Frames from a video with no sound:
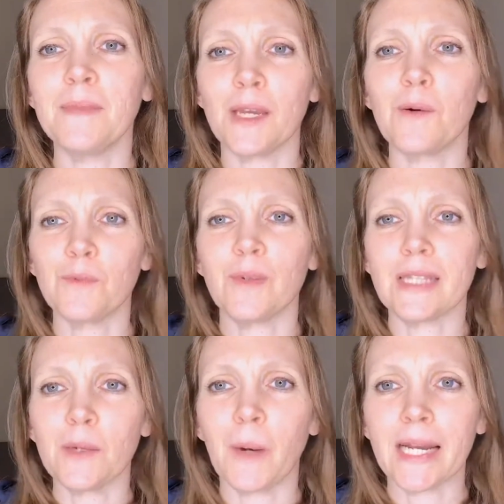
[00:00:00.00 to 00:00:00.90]
They don't
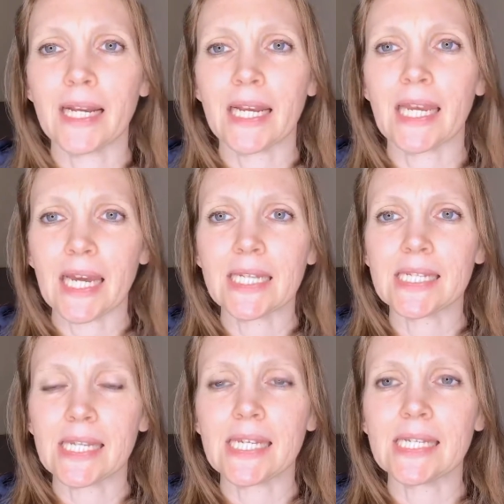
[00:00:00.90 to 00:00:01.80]
really want to get
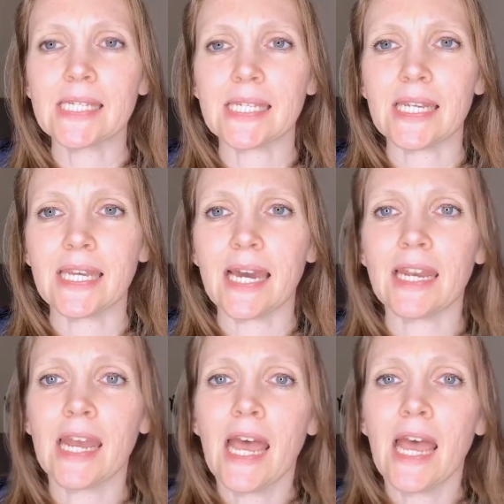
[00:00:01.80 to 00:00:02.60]
to this yet.